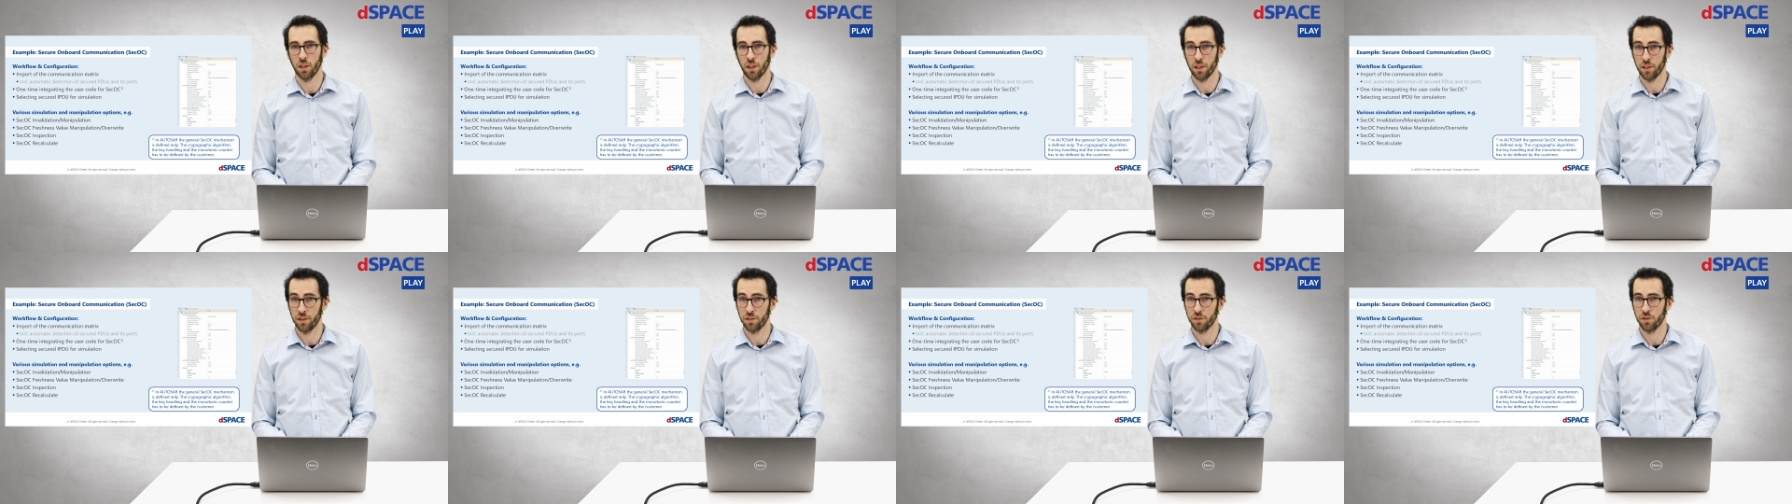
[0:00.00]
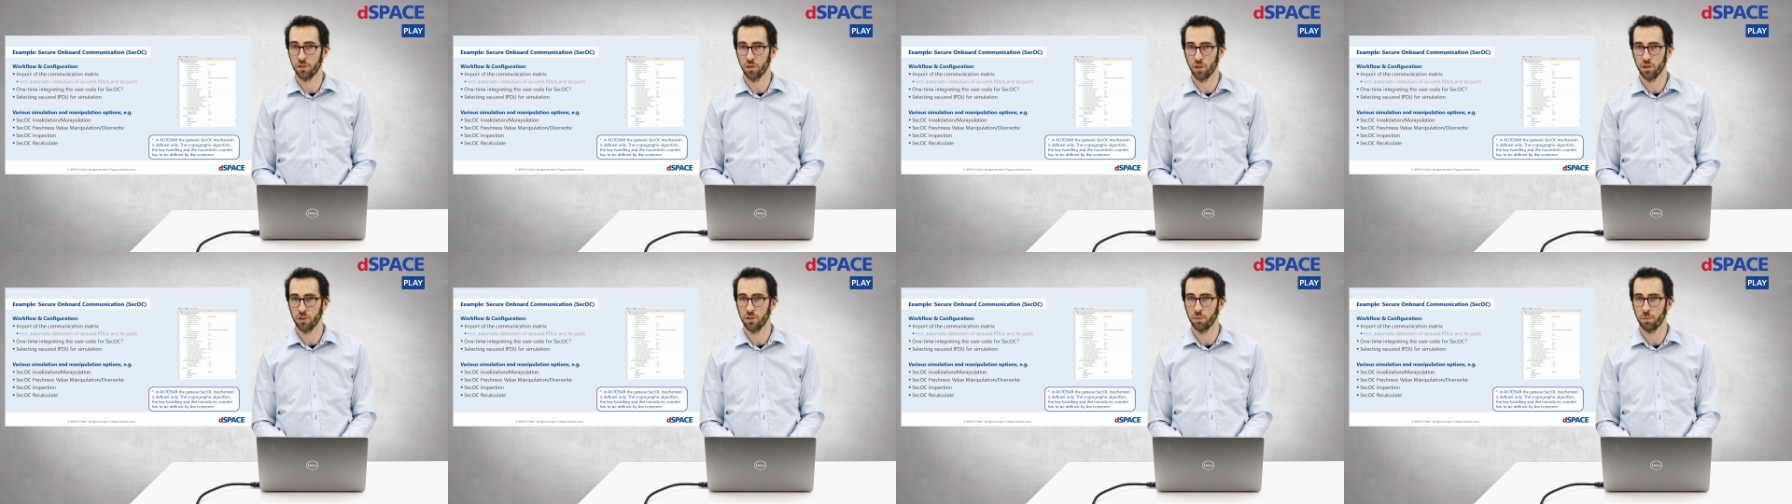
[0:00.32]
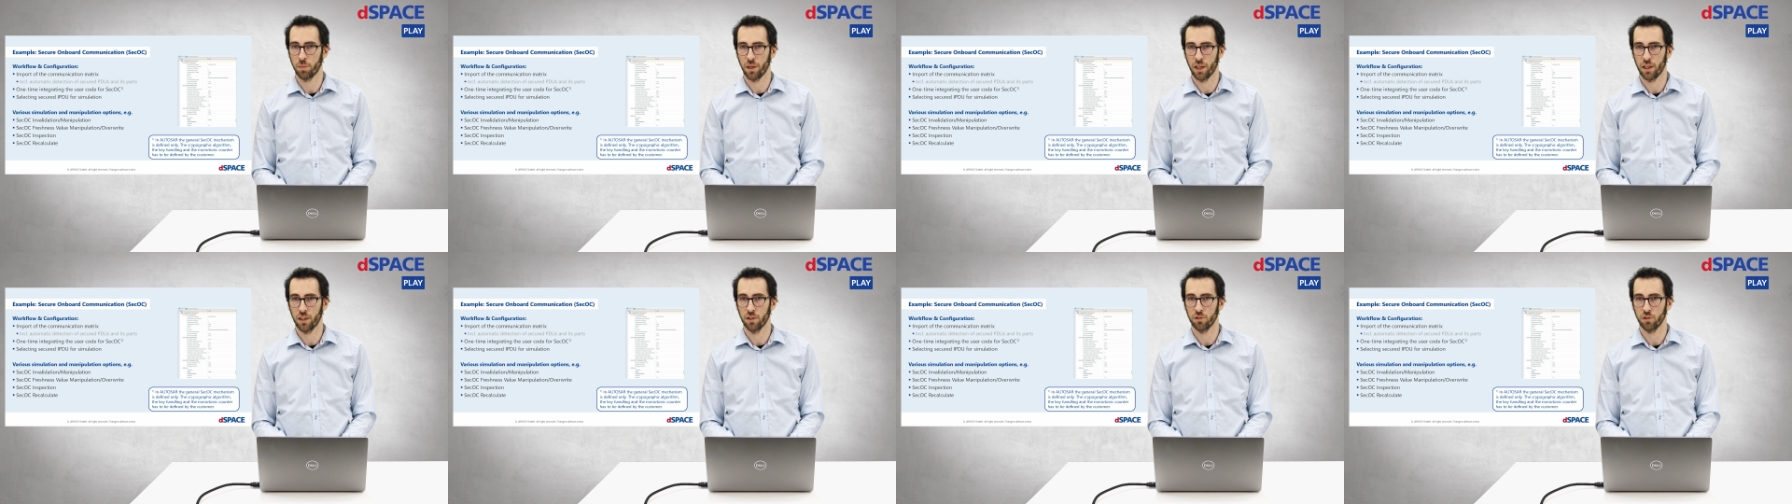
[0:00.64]
is not
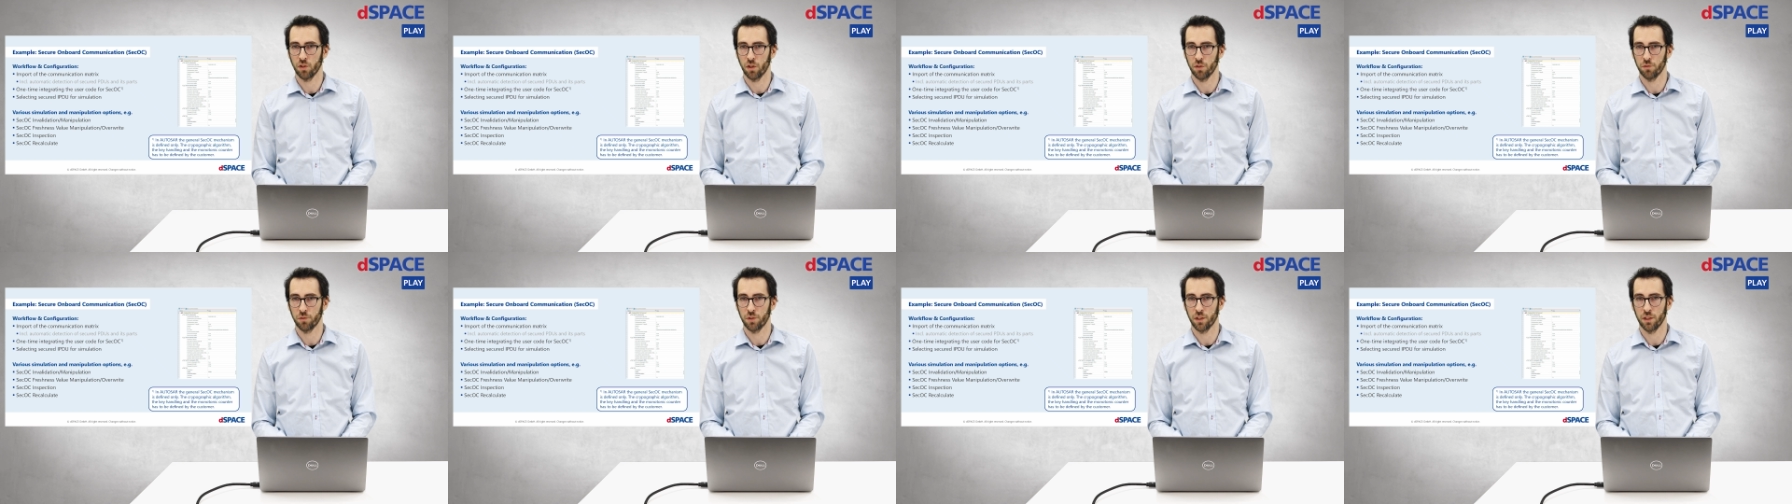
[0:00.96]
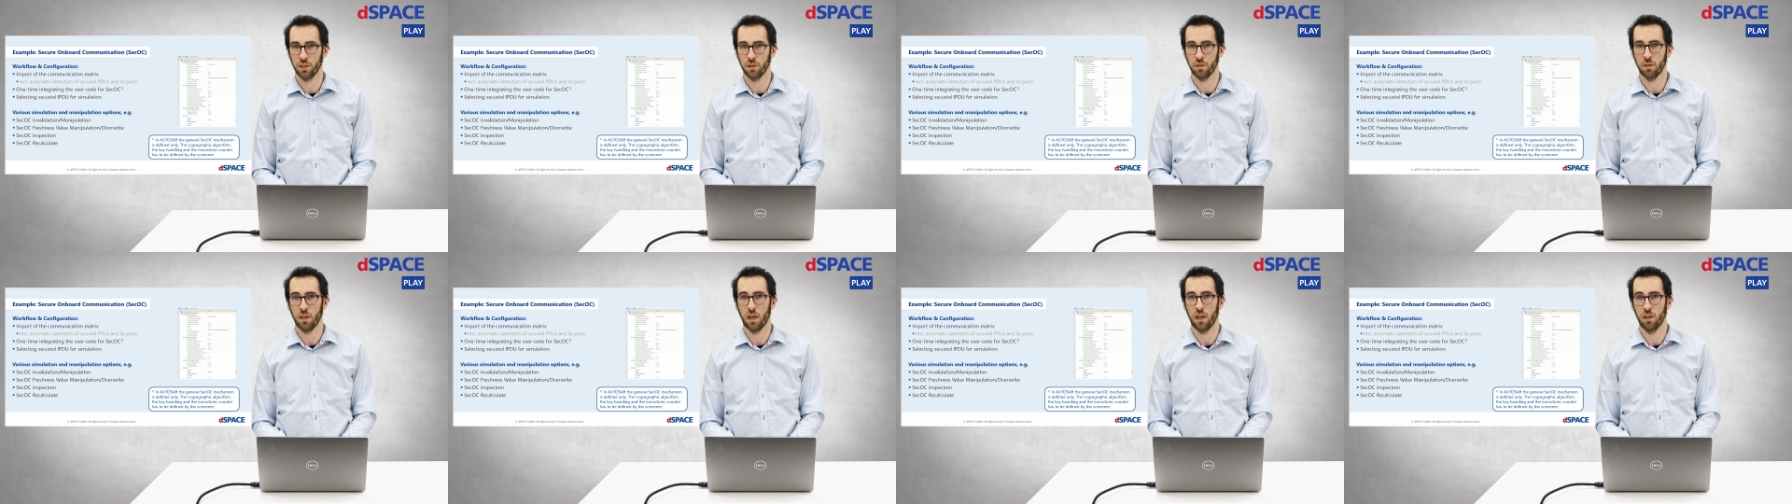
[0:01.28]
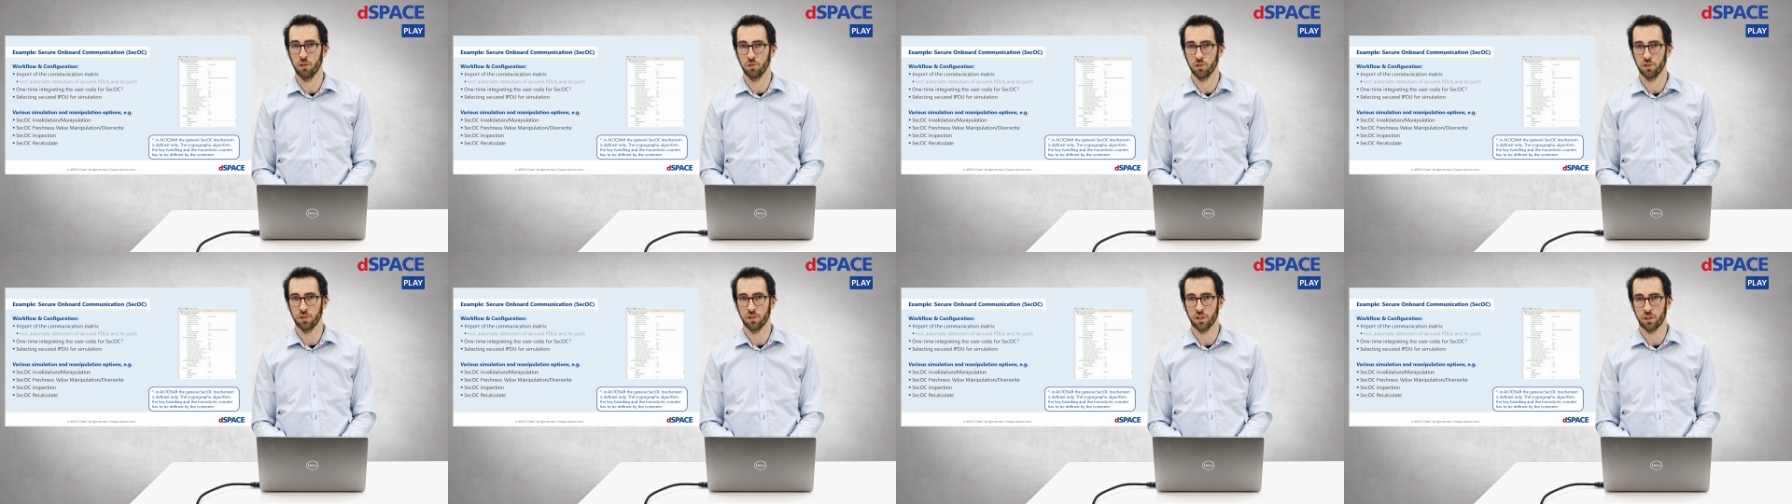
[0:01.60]
part of the
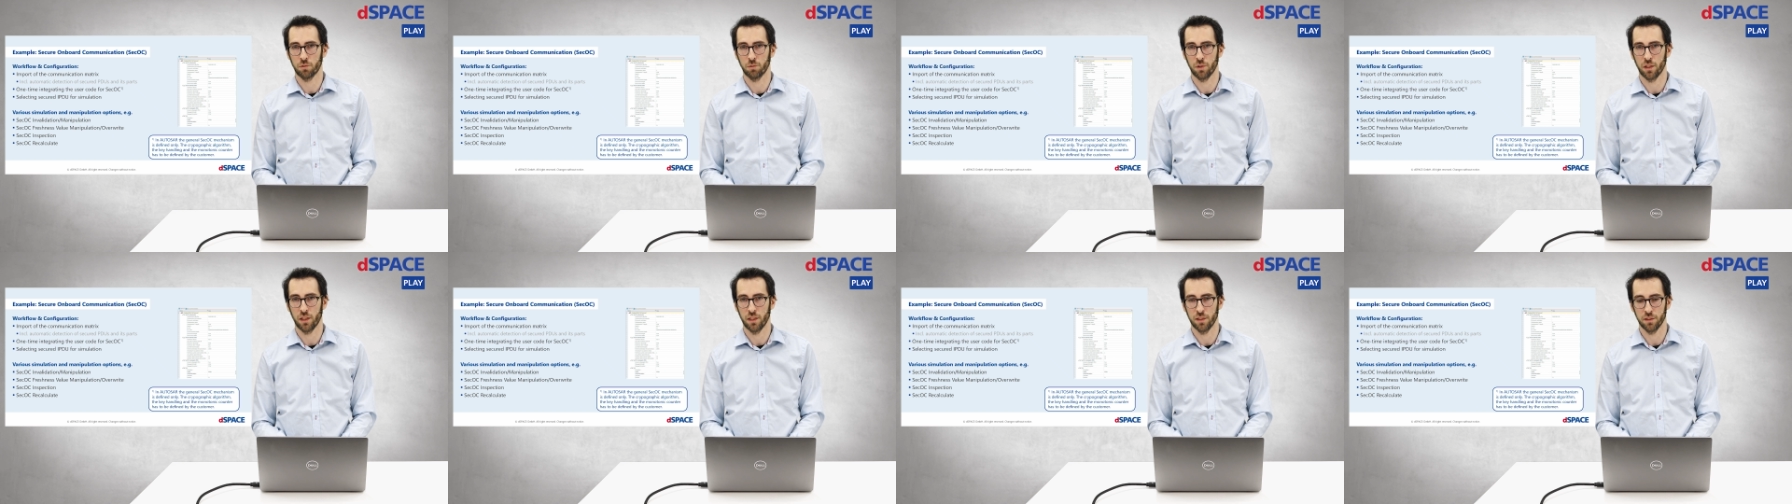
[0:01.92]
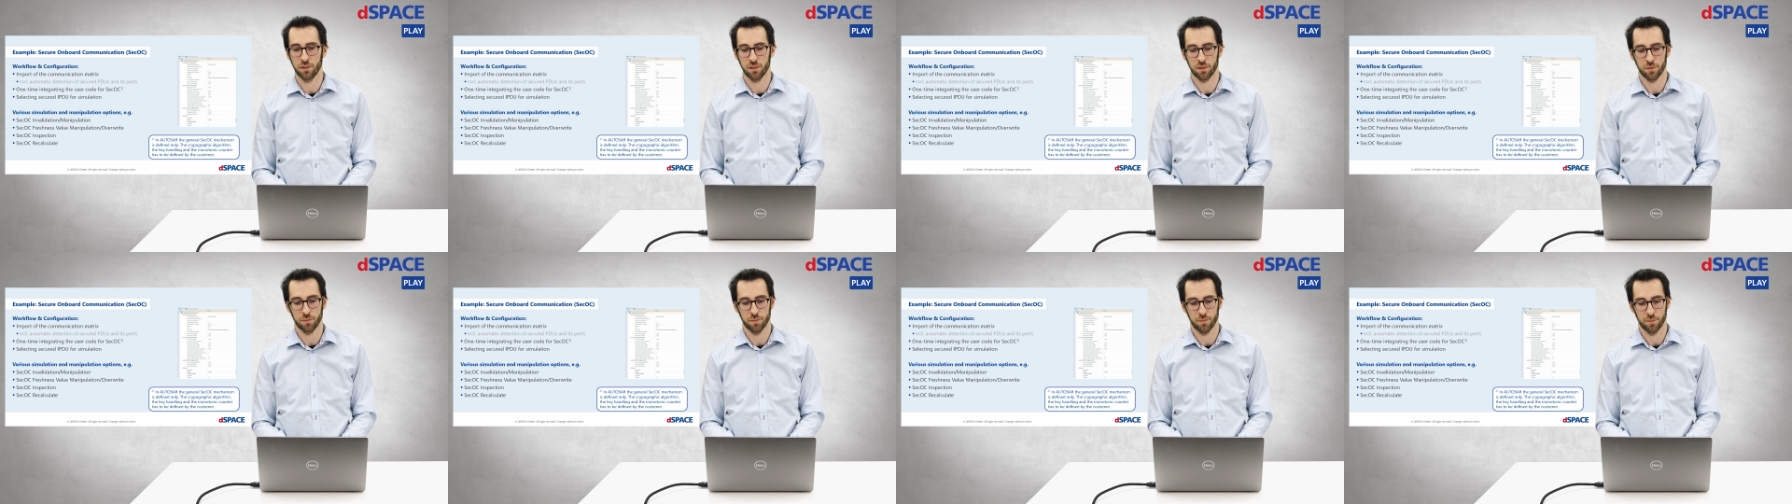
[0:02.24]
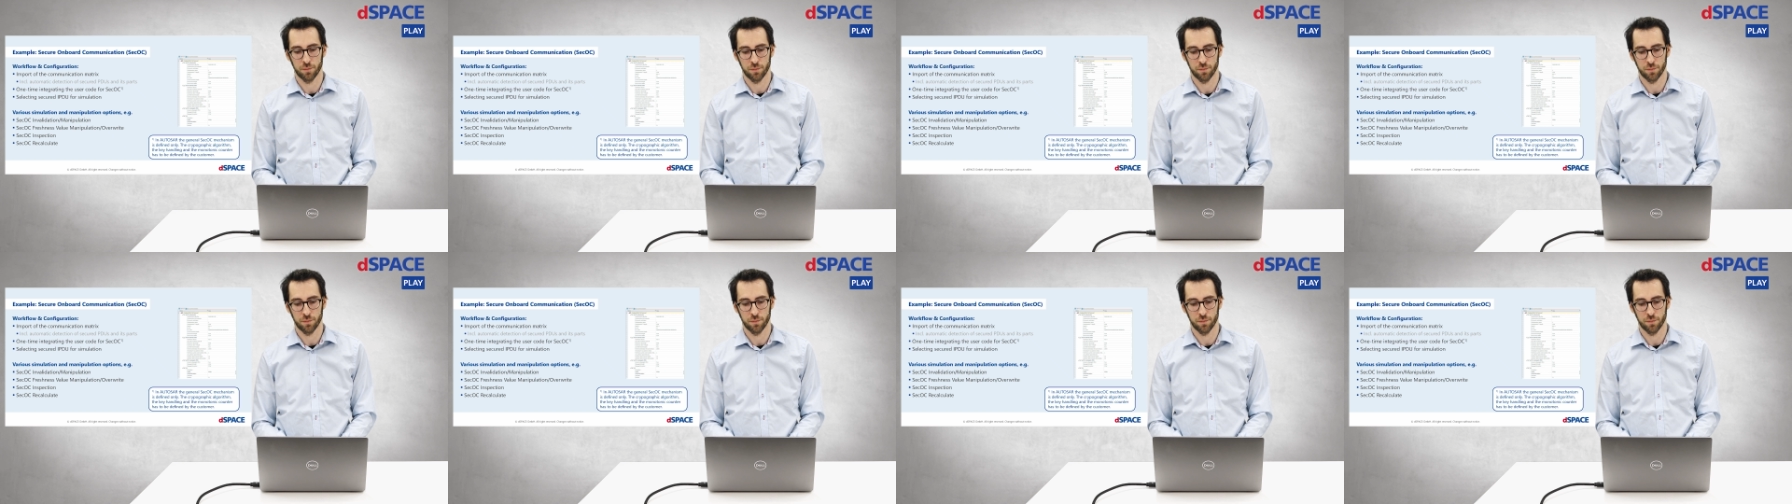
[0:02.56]
AUTOSAR release.